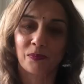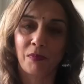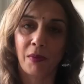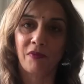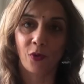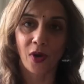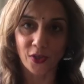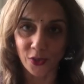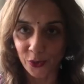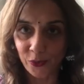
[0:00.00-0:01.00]
But before I
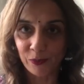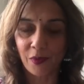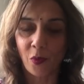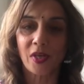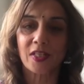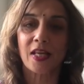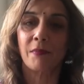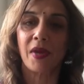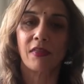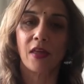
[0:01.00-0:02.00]
do, I want to say a
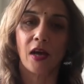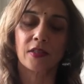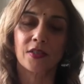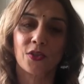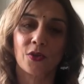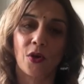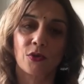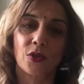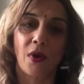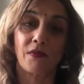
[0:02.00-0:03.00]
big thanks to
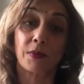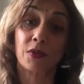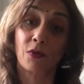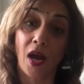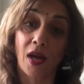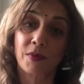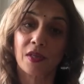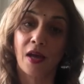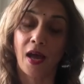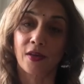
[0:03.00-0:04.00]
those who have subscribed
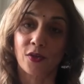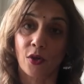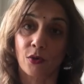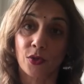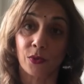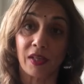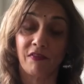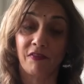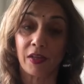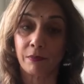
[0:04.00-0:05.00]
and to those who leave
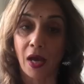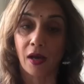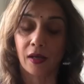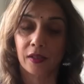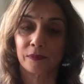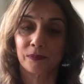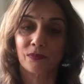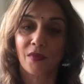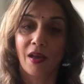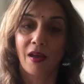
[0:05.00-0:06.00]
feedback.
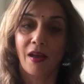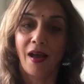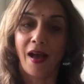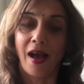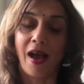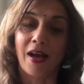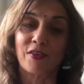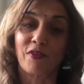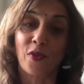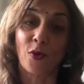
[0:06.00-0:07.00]

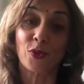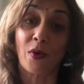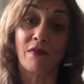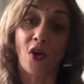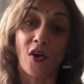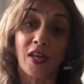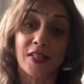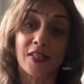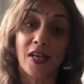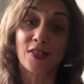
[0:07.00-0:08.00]
And for those who have not
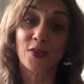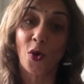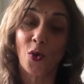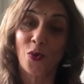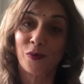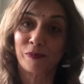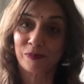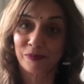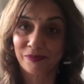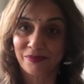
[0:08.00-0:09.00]
yet done so,
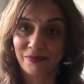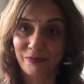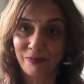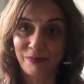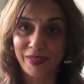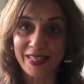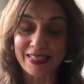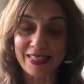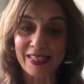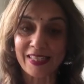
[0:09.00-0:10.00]

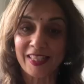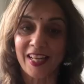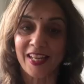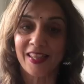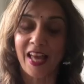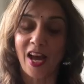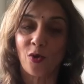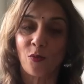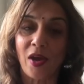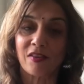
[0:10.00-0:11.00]
please click that
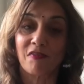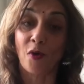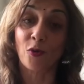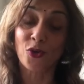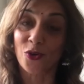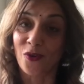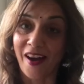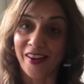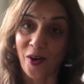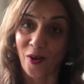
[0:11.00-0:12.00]
red photo
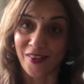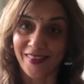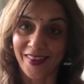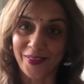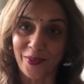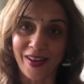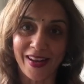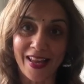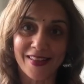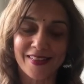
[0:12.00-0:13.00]
icon on the right
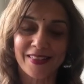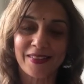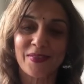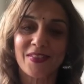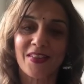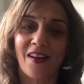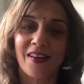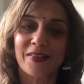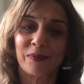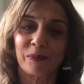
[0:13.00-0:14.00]
hand side.